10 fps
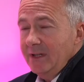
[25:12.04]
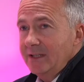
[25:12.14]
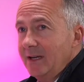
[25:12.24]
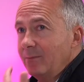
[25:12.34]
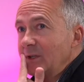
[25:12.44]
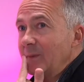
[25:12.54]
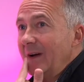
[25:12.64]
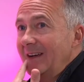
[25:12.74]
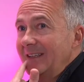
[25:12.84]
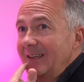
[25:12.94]
some
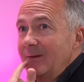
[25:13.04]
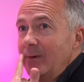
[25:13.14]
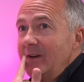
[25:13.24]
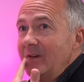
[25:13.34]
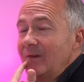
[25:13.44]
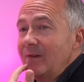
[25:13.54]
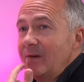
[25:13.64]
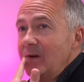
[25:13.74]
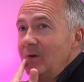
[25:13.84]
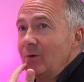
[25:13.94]
respects, when
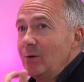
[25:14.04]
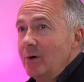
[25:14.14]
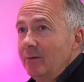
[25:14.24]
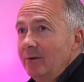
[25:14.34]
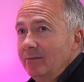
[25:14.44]
your